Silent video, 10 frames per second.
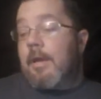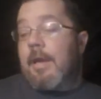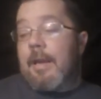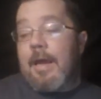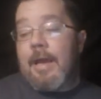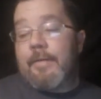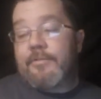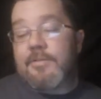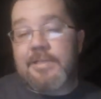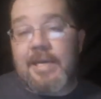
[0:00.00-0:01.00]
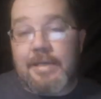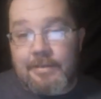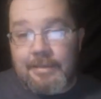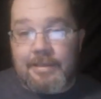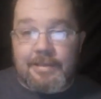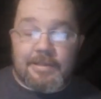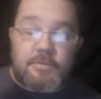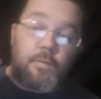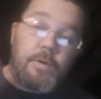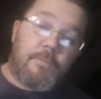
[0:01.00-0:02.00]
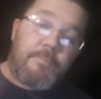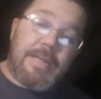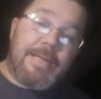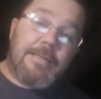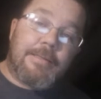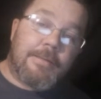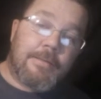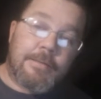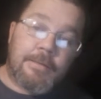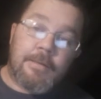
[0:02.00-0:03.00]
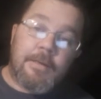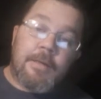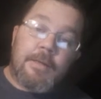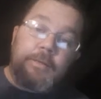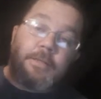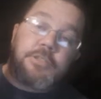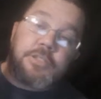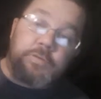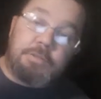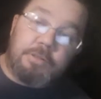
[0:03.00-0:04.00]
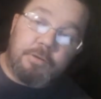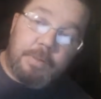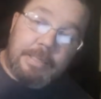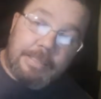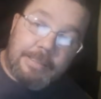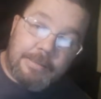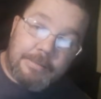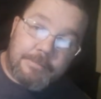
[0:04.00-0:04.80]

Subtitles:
And I have to say that this will be the juice of the week.